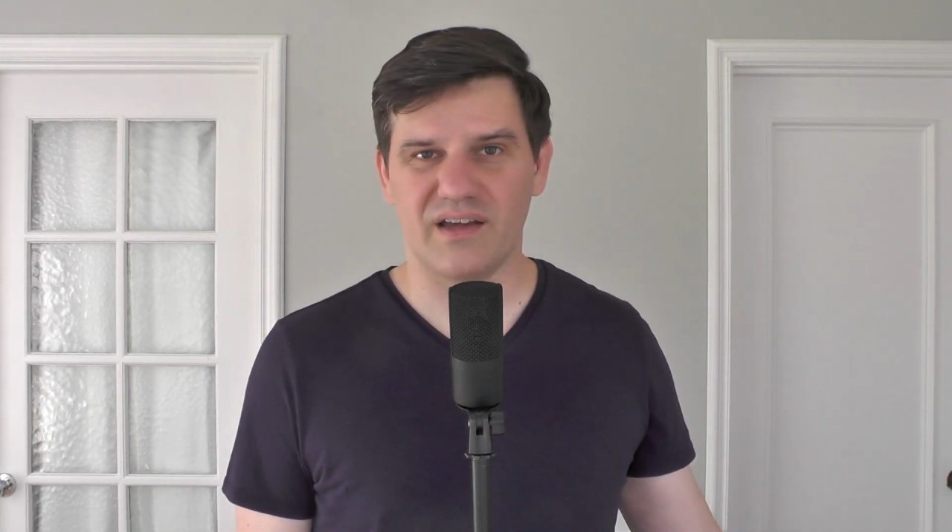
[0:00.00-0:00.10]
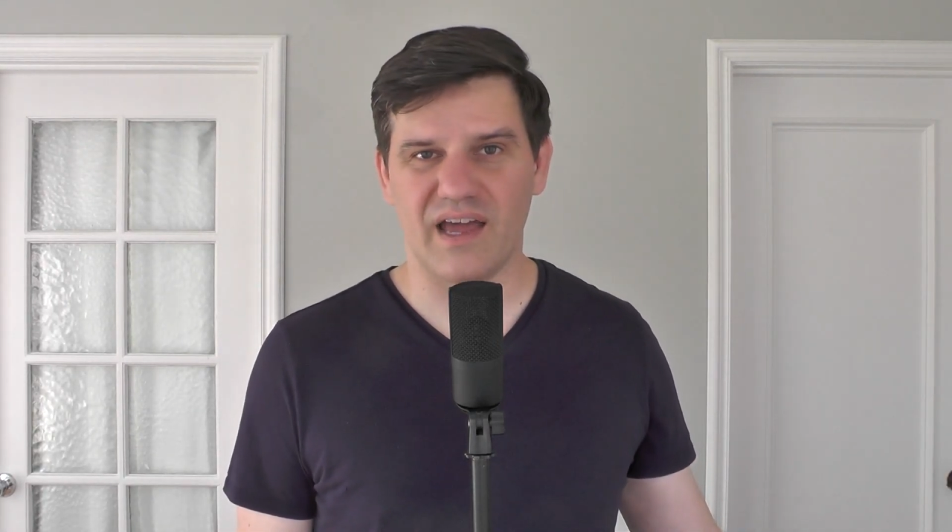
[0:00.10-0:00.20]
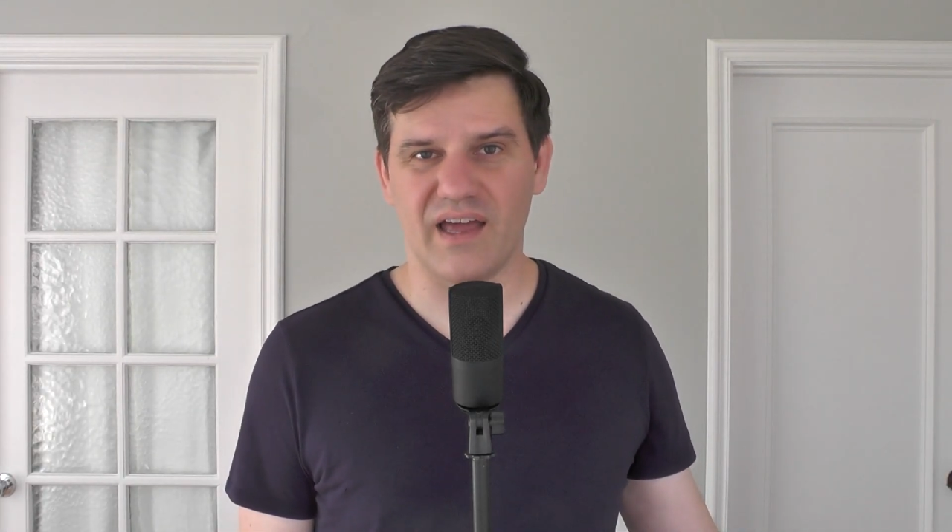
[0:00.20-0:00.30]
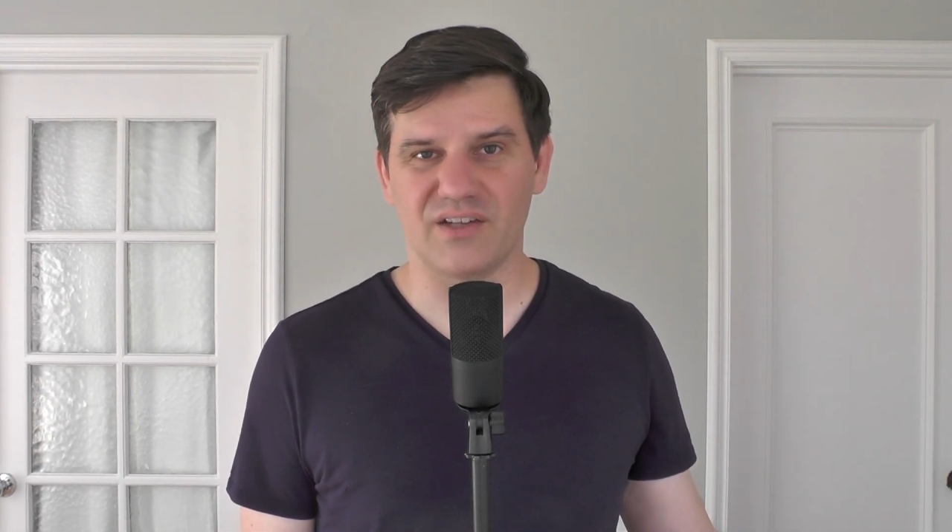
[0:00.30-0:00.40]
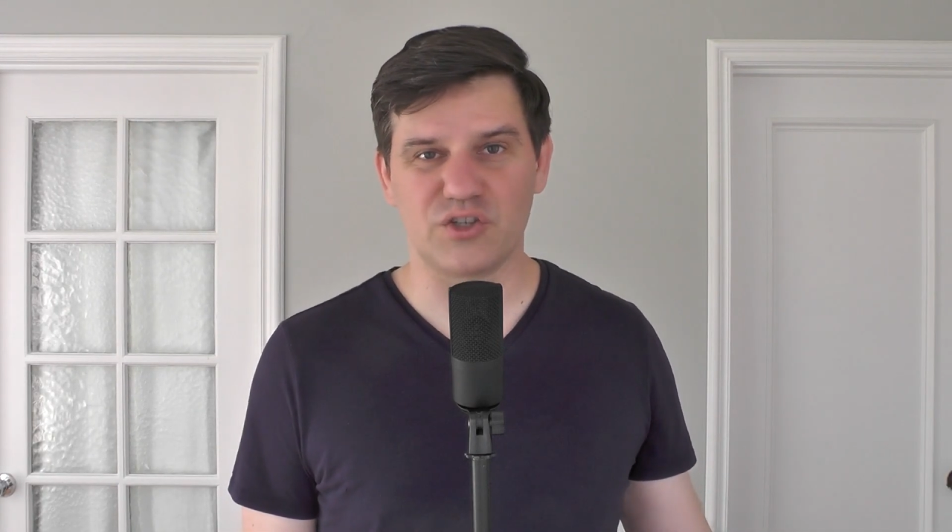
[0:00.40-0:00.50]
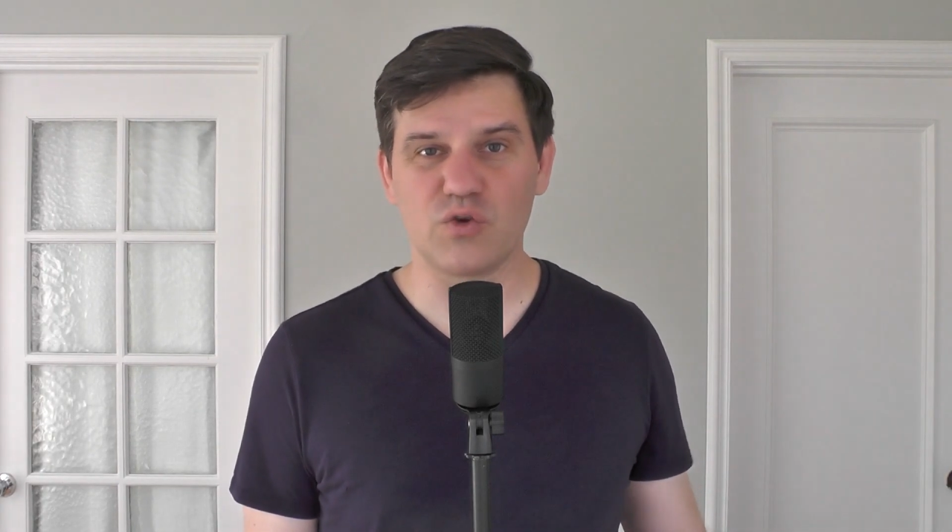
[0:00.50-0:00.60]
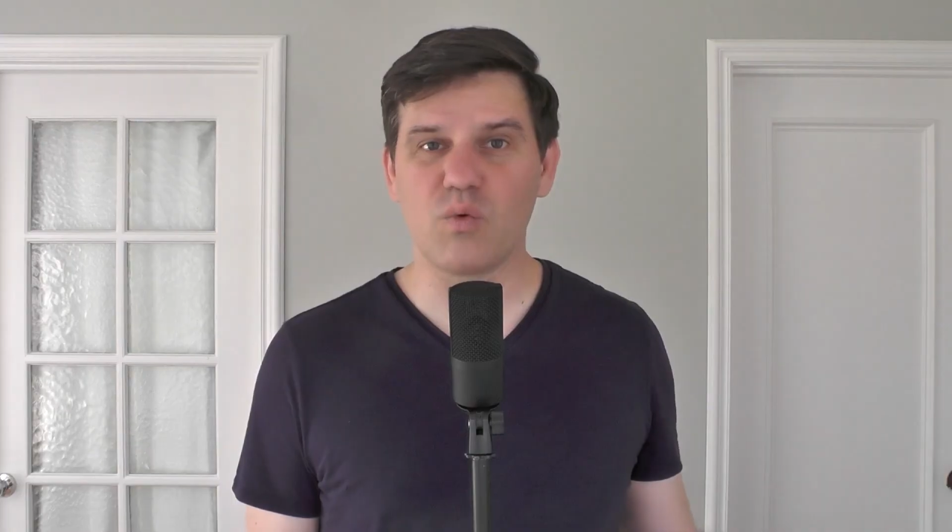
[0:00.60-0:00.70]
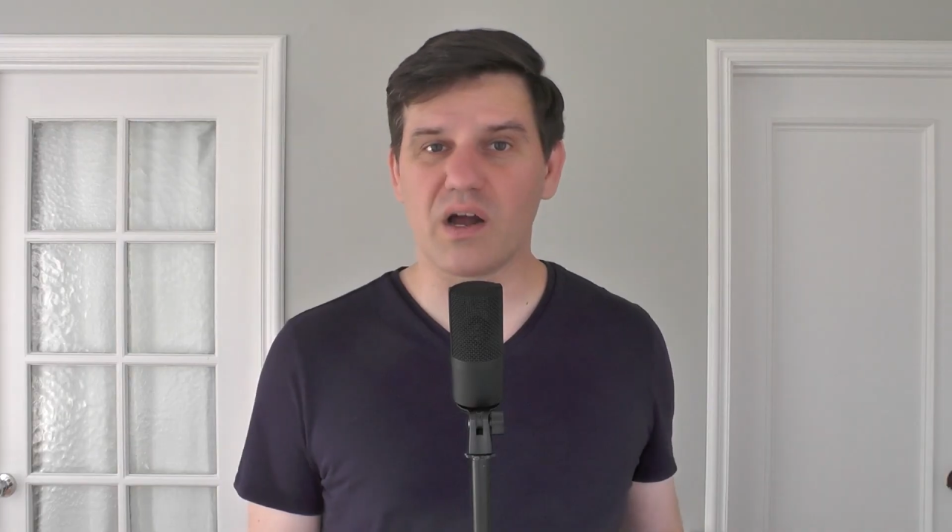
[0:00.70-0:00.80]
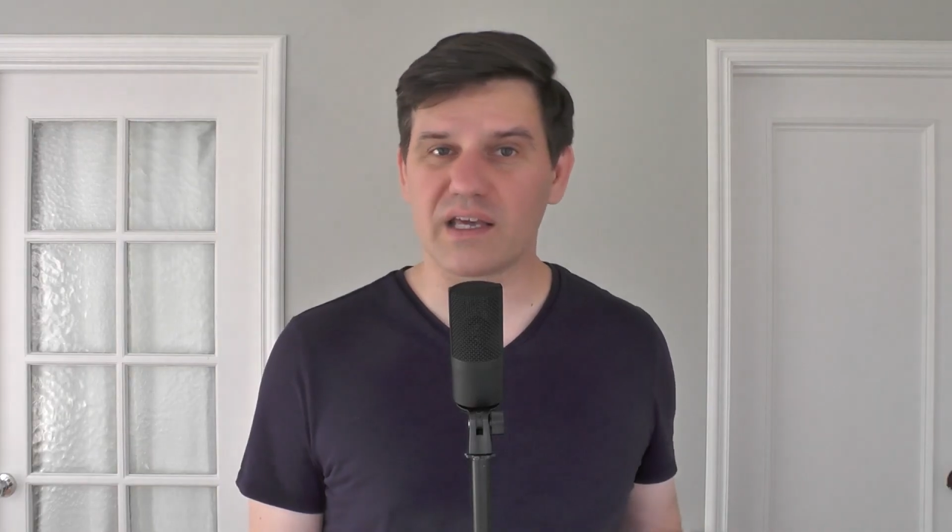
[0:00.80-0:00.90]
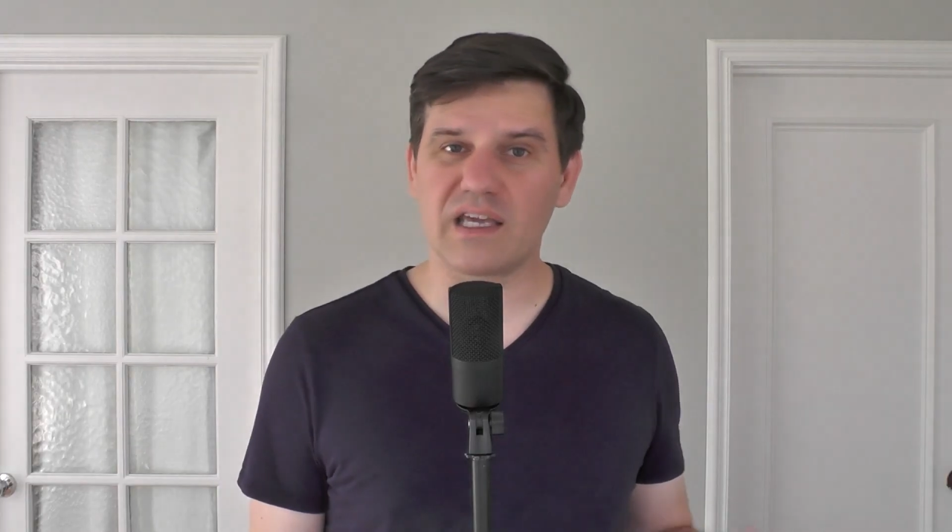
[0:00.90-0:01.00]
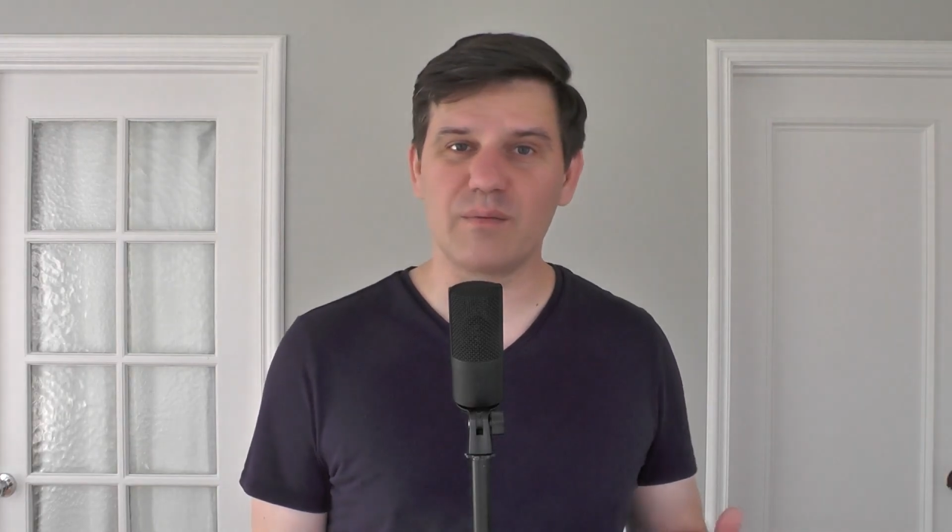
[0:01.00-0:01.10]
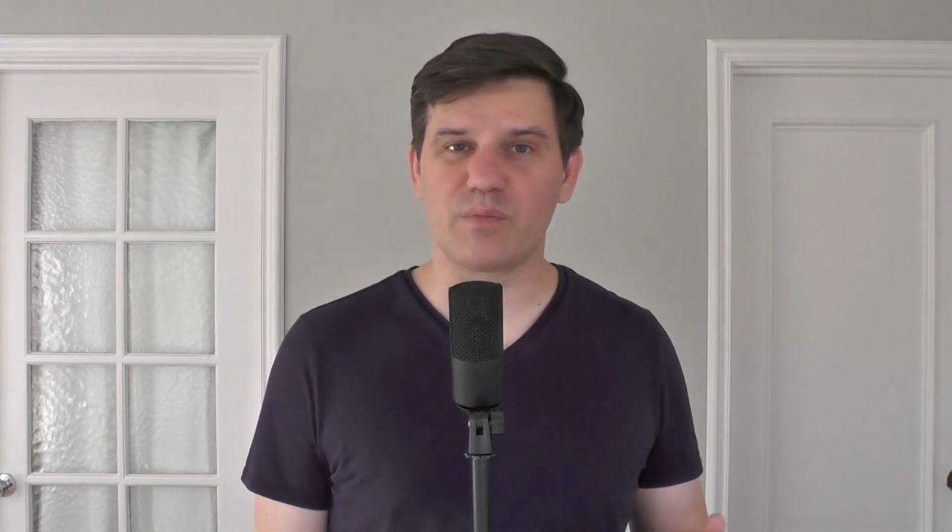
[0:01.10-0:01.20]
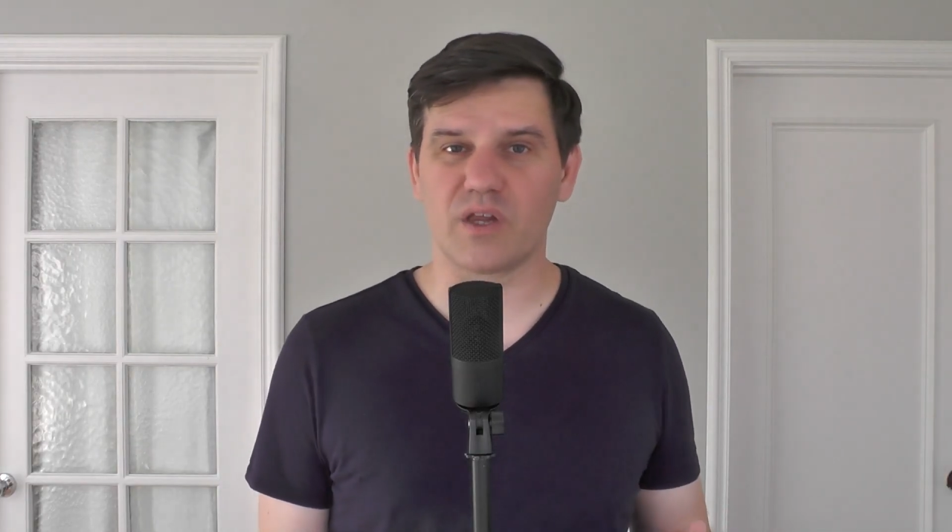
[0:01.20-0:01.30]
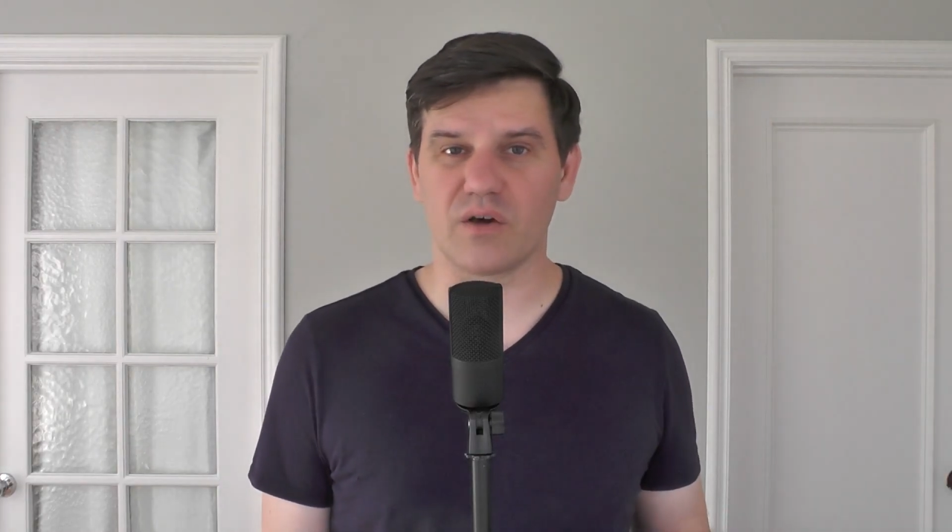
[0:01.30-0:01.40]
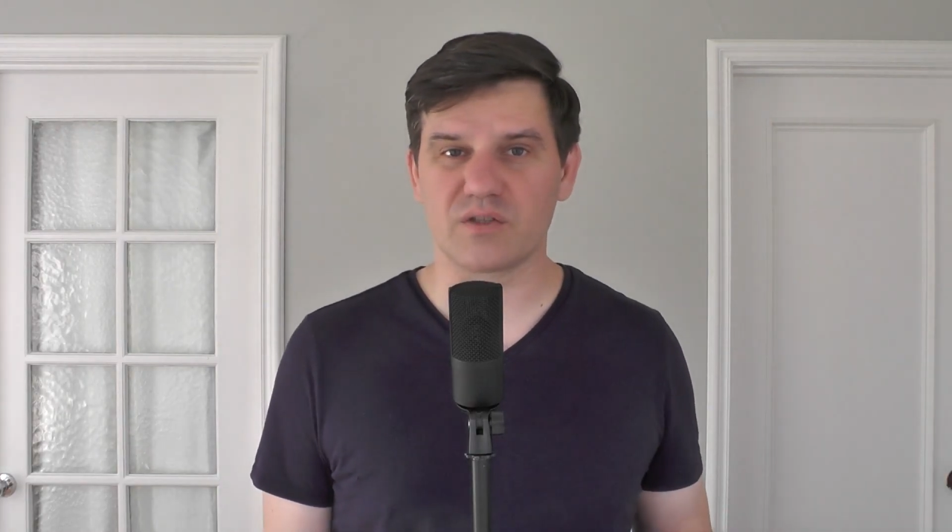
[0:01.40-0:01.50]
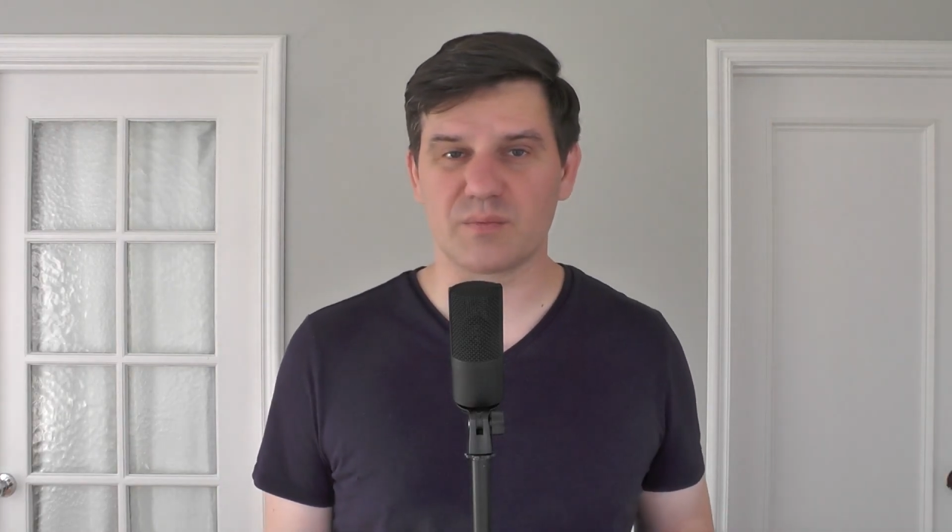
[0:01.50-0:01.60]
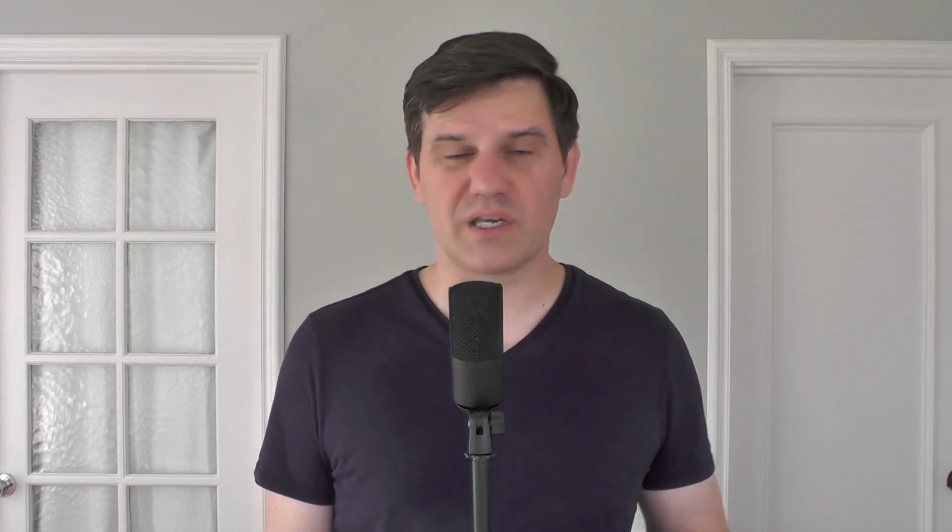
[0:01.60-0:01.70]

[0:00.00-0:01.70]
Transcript: and you want to keep those,